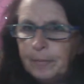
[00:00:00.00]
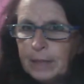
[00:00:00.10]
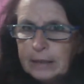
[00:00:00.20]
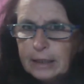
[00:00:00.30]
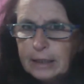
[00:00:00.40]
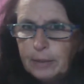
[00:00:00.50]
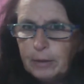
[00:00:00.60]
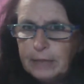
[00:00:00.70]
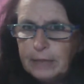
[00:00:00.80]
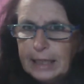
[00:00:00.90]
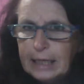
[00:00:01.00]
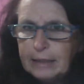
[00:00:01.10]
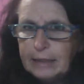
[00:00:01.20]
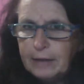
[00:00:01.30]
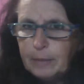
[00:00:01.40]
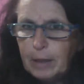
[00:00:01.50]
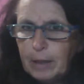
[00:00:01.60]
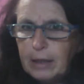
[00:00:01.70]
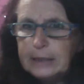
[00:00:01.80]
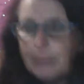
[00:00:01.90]
Tony won't eat anything but
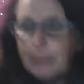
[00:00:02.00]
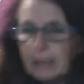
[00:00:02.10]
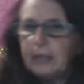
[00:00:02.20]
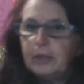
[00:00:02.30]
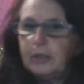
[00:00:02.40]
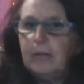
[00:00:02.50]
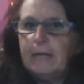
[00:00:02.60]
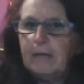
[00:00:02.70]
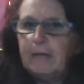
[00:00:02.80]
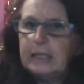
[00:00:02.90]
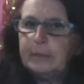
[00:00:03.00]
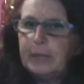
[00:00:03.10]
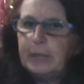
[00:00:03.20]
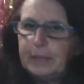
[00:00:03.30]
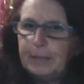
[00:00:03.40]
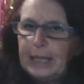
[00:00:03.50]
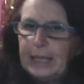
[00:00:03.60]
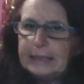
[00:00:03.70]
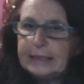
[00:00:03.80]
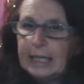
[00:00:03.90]
iceberg. I do love iceberg
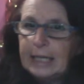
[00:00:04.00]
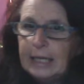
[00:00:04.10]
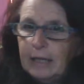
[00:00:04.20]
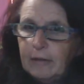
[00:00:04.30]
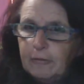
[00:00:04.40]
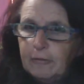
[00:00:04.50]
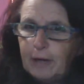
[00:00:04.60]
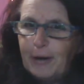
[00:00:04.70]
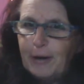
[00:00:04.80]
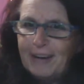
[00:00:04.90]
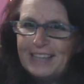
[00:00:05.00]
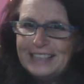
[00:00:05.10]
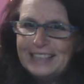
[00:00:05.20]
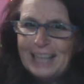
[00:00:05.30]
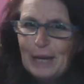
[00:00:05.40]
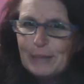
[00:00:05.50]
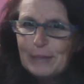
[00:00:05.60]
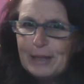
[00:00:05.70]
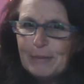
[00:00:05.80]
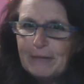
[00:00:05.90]
best. Right, but
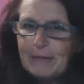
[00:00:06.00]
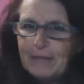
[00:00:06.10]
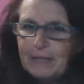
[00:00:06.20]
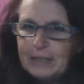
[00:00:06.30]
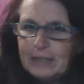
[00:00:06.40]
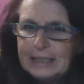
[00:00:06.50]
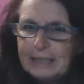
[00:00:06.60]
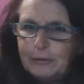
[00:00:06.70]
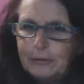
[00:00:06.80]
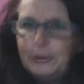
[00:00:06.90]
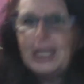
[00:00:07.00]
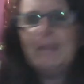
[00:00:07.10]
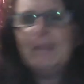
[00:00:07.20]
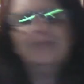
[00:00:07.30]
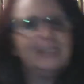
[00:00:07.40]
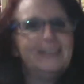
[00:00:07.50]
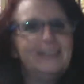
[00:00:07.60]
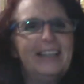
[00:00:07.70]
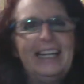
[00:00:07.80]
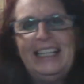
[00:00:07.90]
then my favourite is Little Gems.
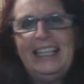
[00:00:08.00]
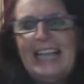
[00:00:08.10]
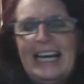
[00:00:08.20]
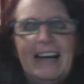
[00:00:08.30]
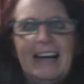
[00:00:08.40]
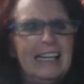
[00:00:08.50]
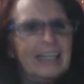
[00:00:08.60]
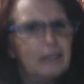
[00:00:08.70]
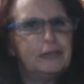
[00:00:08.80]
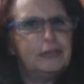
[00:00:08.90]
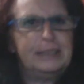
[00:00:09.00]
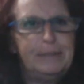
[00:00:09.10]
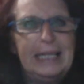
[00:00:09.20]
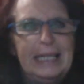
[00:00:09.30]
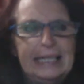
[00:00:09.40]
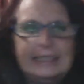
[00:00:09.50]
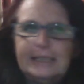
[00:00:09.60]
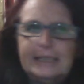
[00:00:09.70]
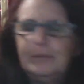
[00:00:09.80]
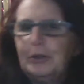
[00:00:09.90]
Right, yeah, I like a crispy
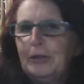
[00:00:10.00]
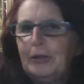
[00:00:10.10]
lettuce more,